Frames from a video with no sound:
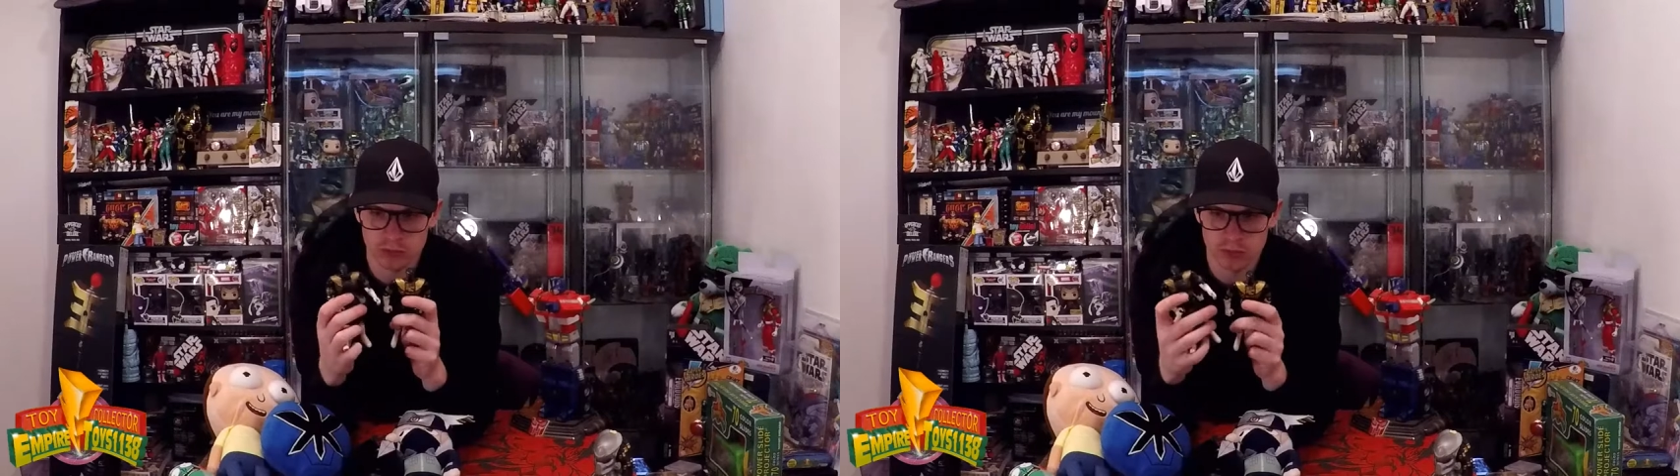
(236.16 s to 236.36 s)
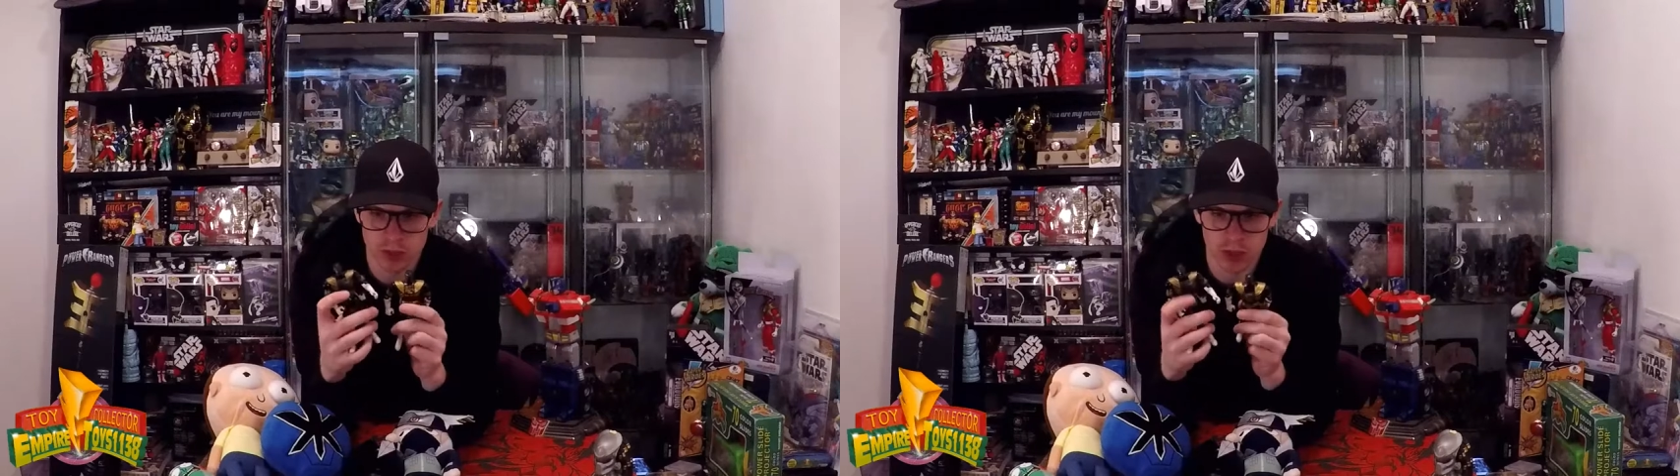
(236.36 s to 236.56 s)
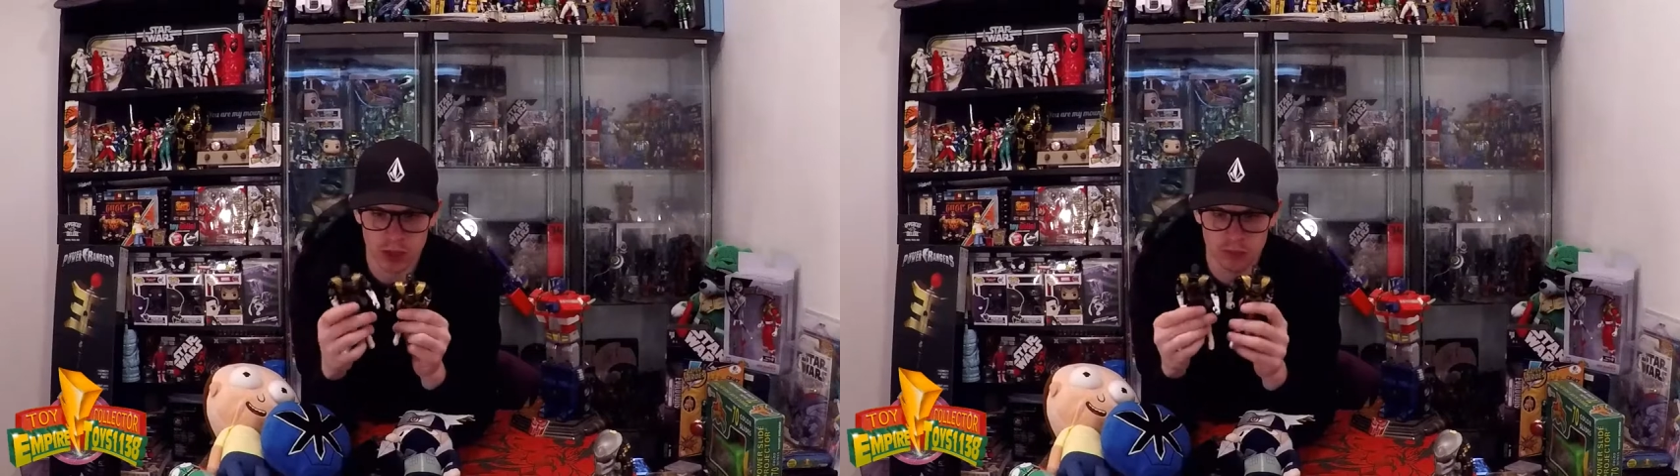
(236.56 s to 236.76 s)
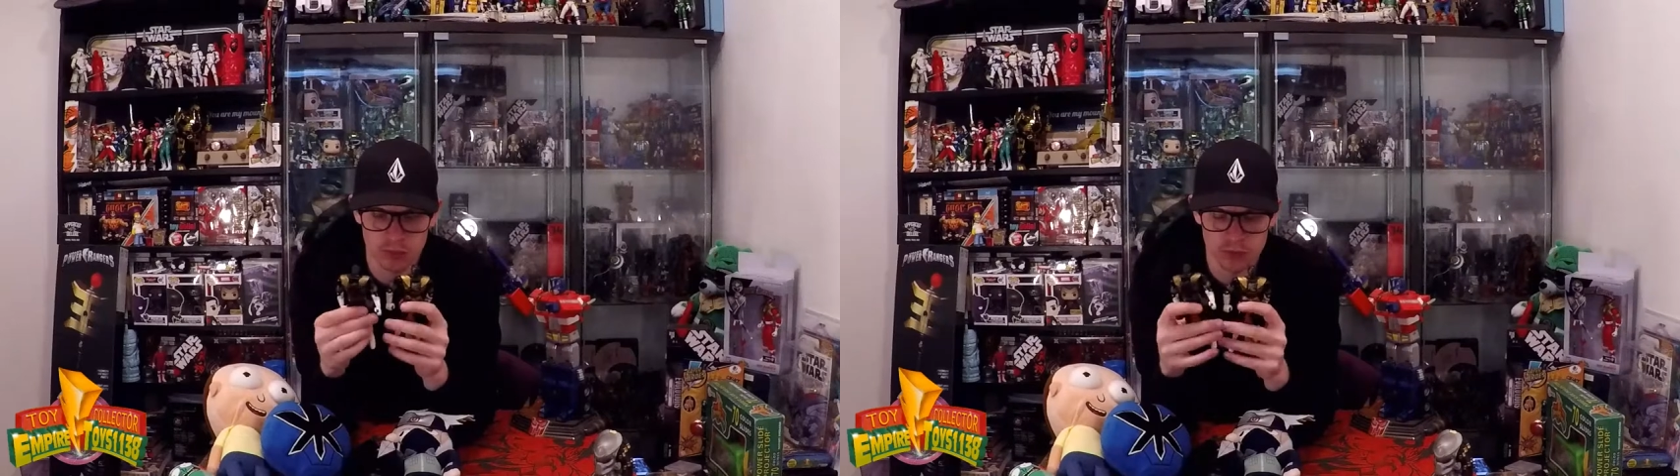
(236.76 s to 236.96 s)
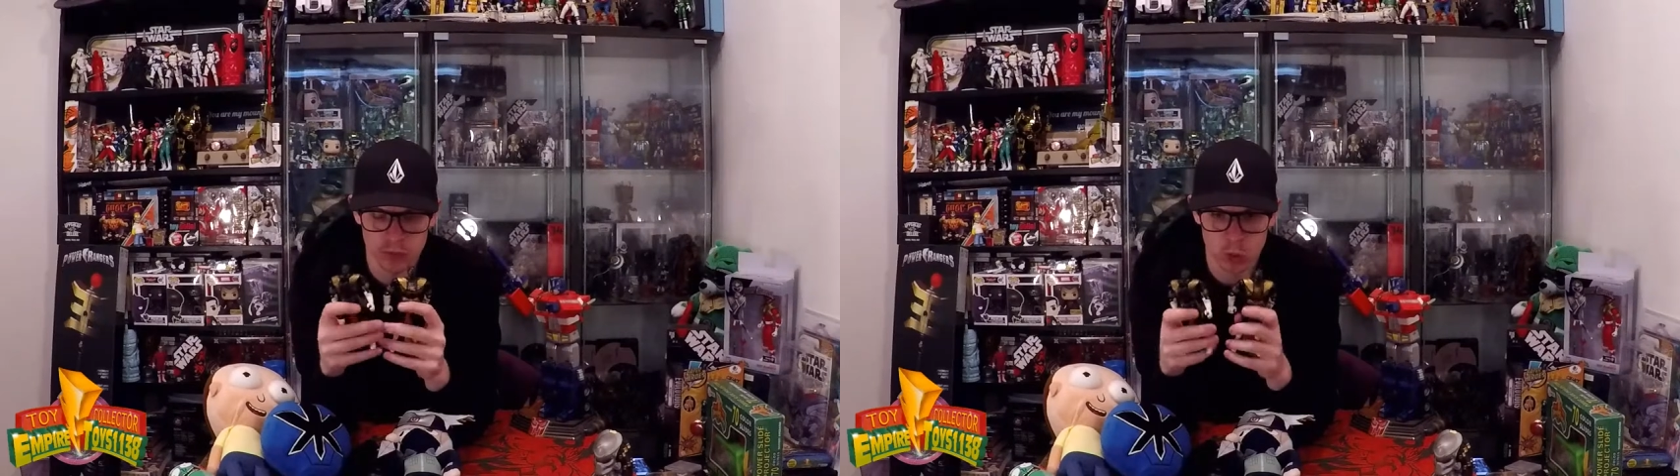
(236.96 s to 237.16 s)

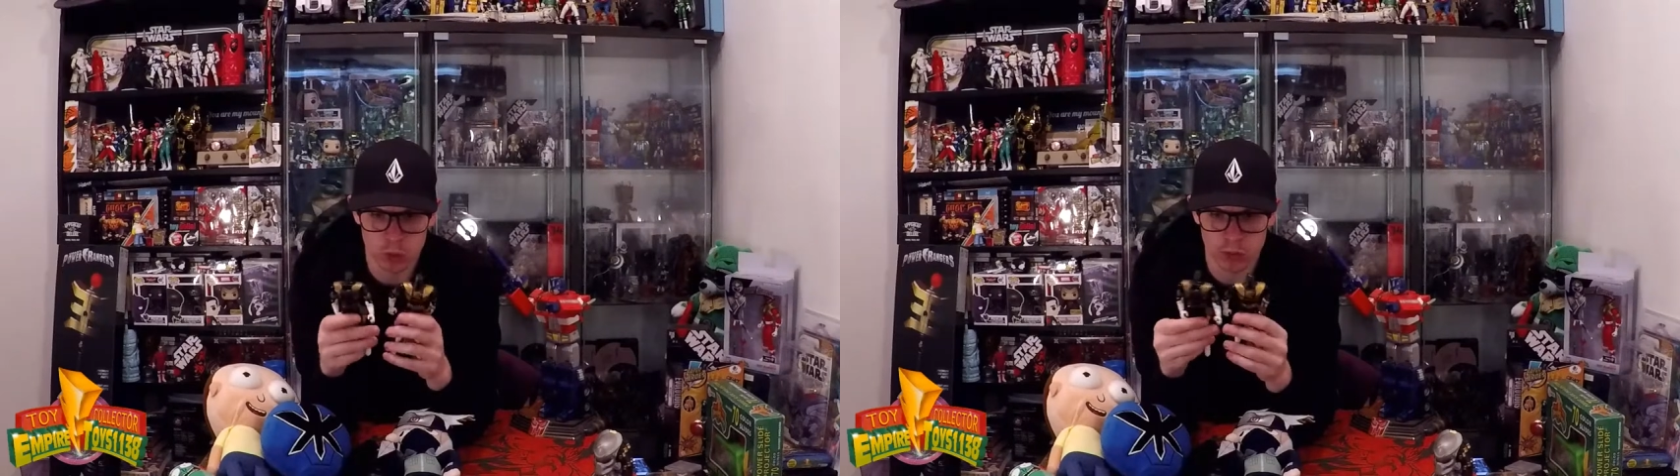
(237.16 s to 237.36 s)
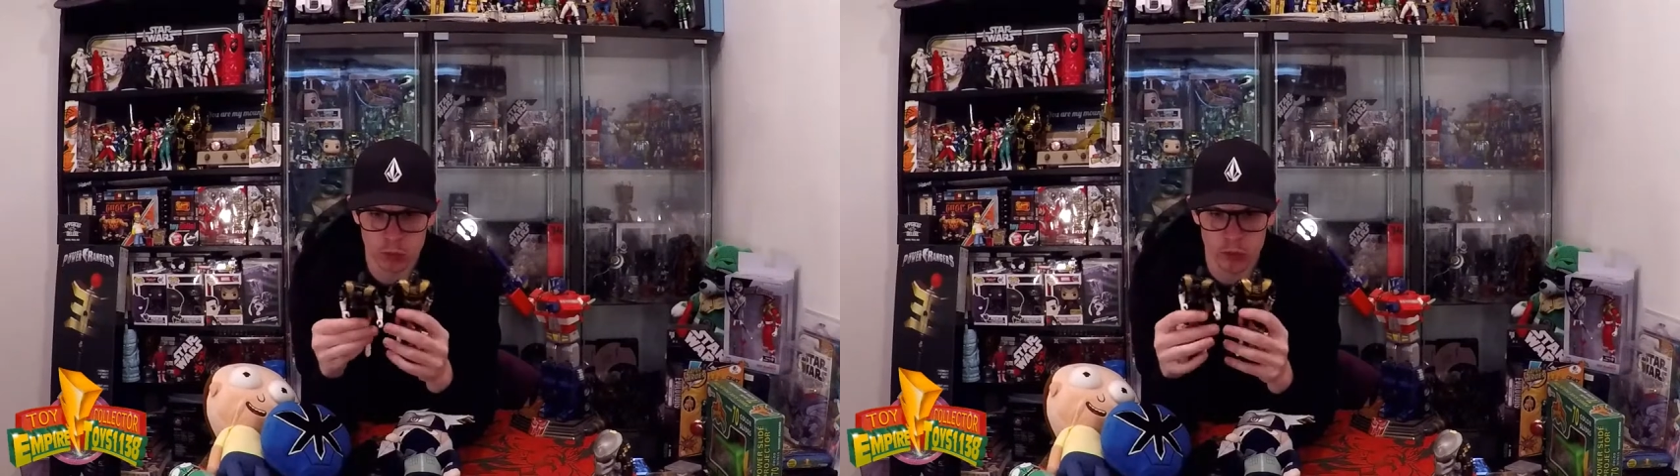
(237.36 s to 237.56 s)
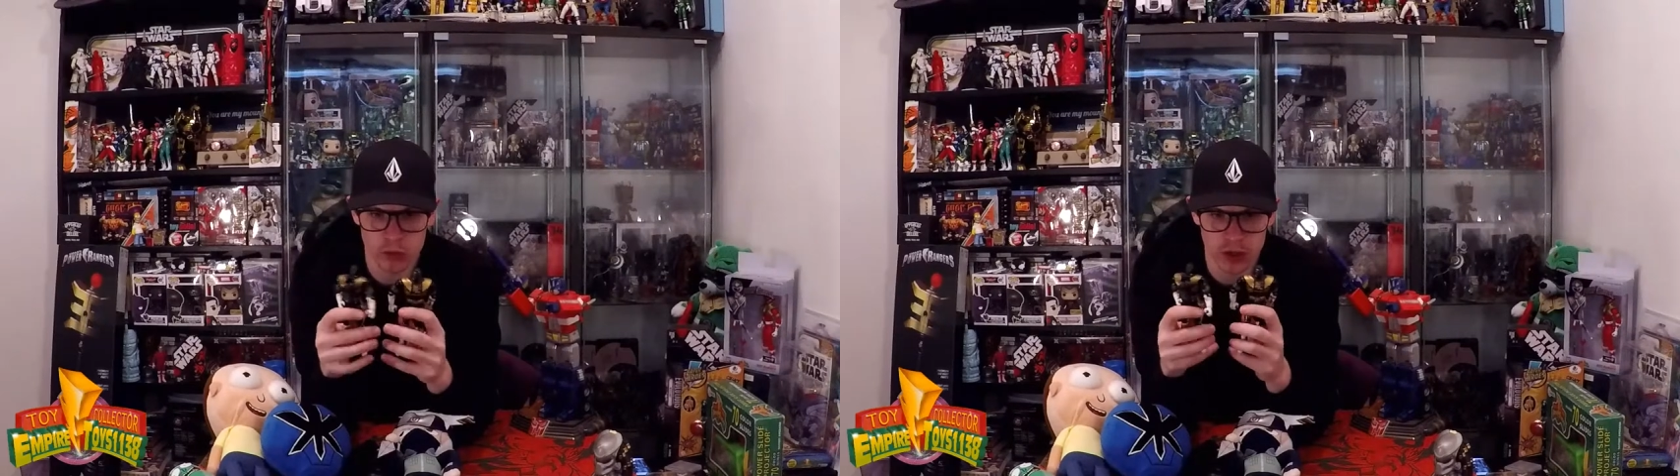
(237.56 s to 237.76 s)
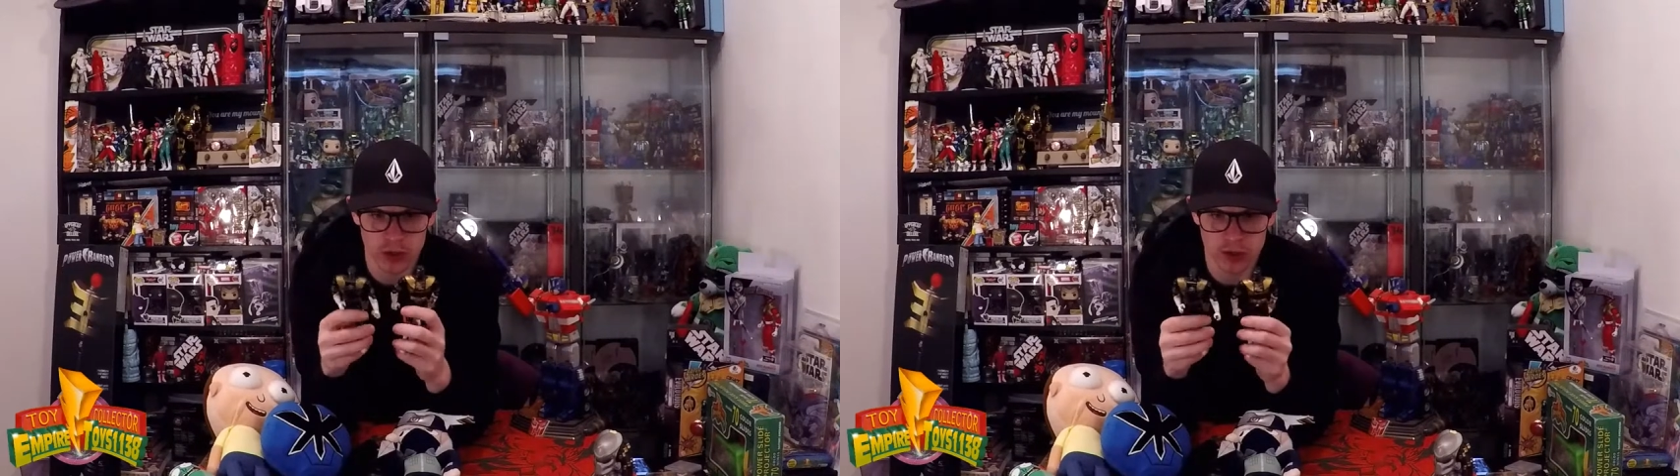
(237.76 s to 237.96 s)
Automorpher